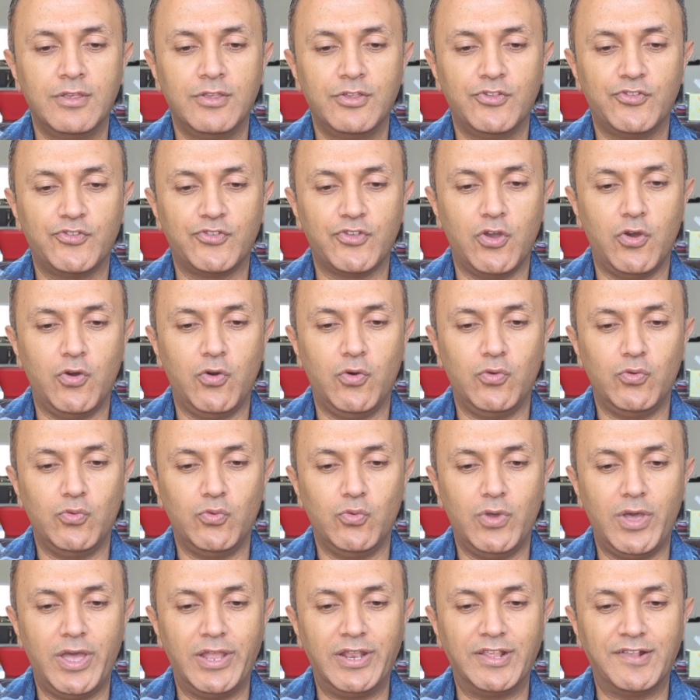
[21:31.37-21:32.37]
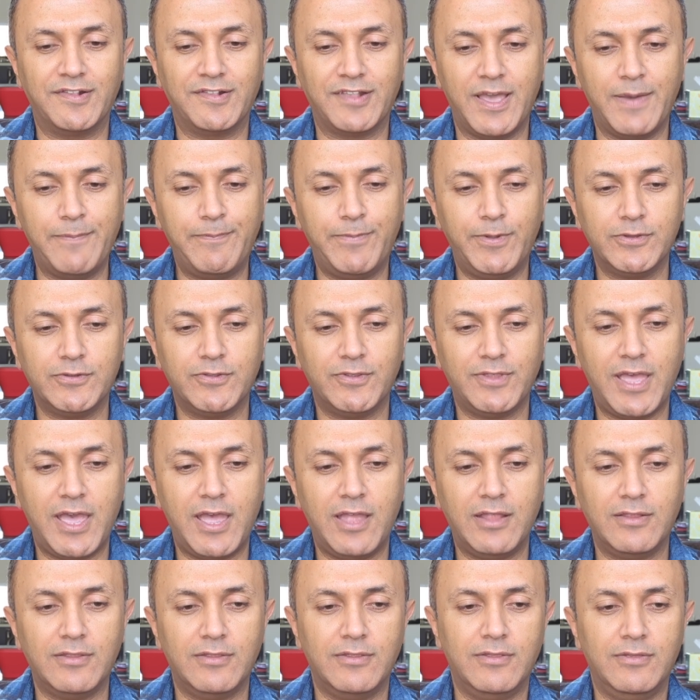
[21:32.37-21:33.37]
So an example to
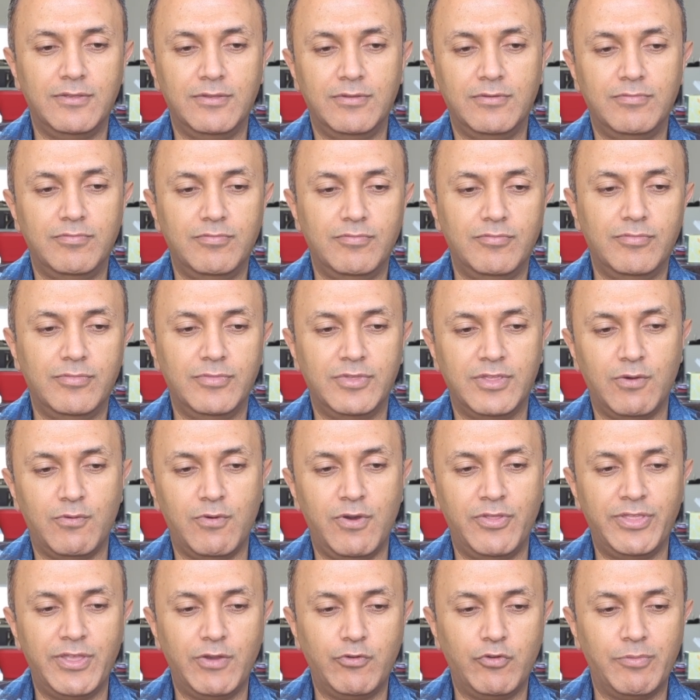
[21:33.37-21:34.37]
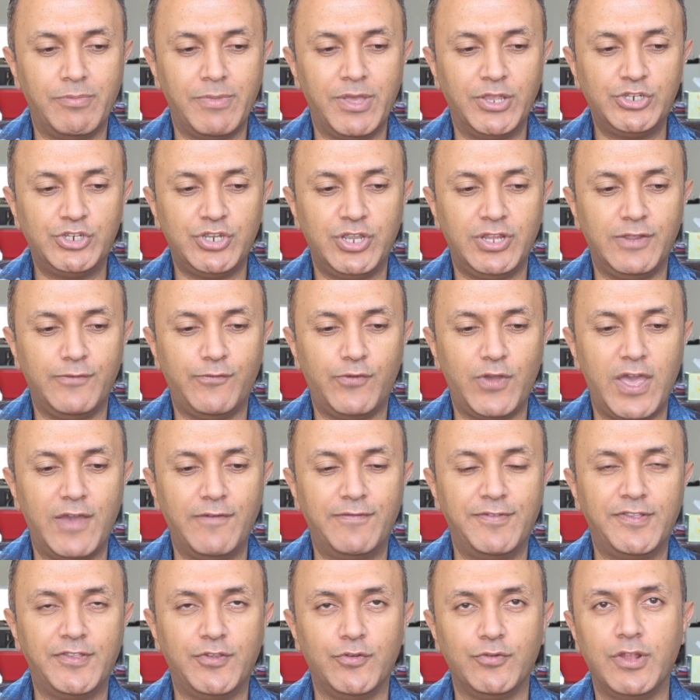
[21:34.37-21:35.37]
that, the one that we mentioned, if we
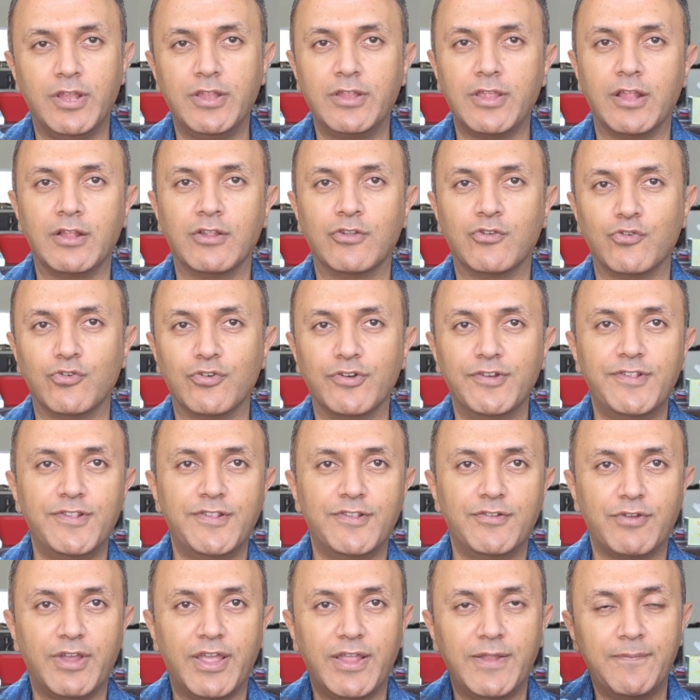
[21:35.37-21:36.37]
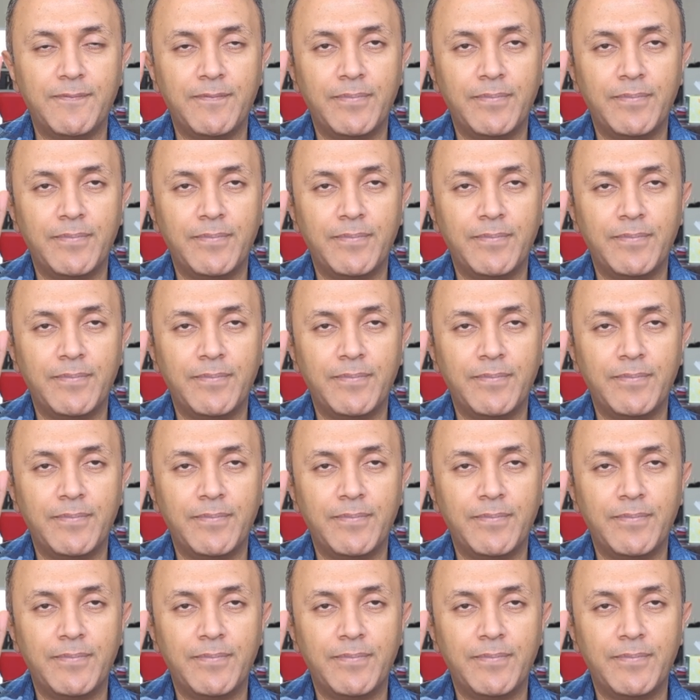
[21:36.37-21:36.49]
have student and course, right?